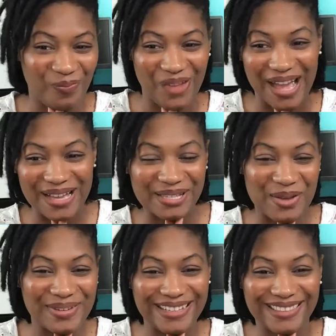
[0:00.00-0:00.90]
I got so
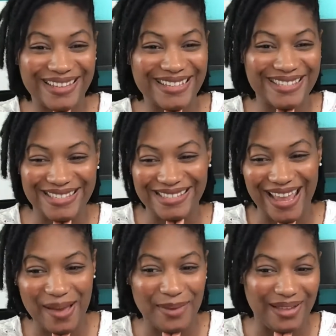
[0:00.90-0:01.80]
many things to
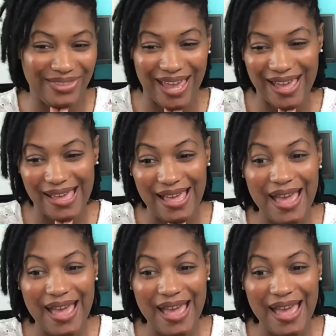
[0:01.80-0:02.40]
say about that.